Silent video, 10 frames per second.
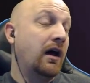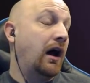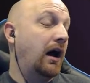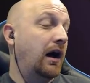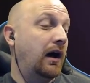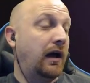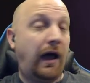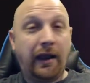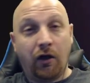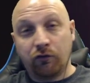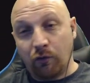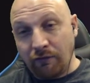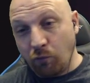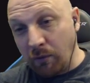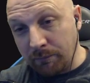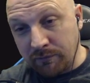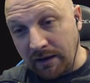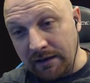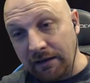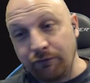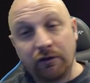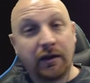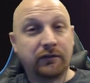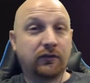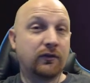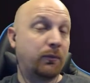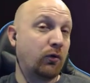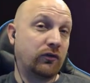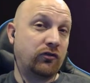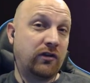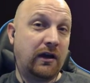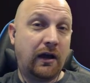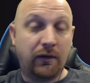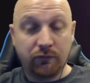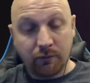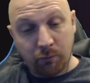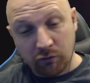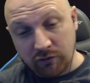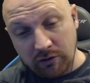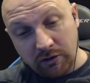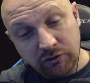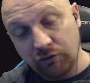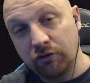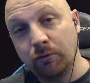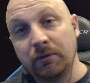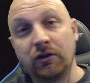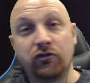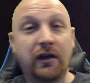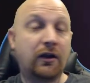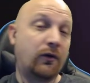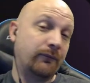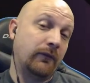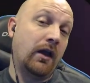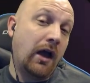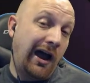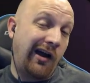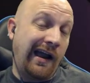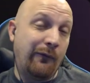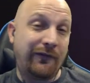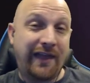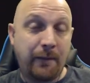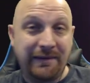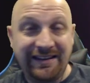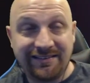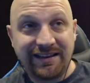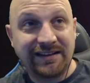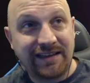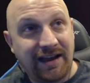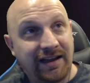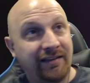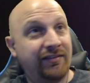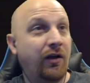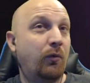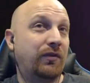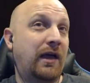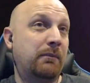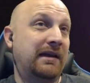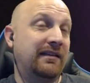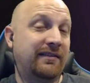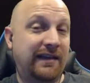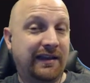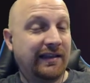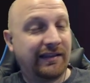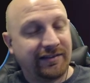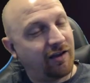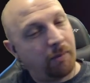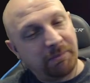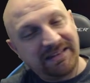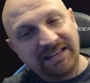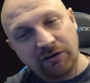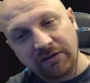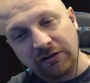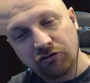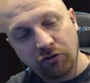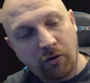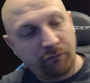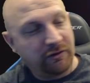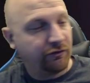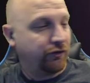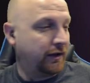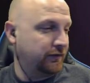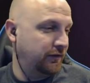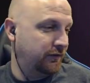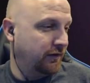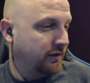I'd also have a website if you'd like to support the YouTube and the channel. All right, with that being said, guys, let's hop in here and show off these flexes.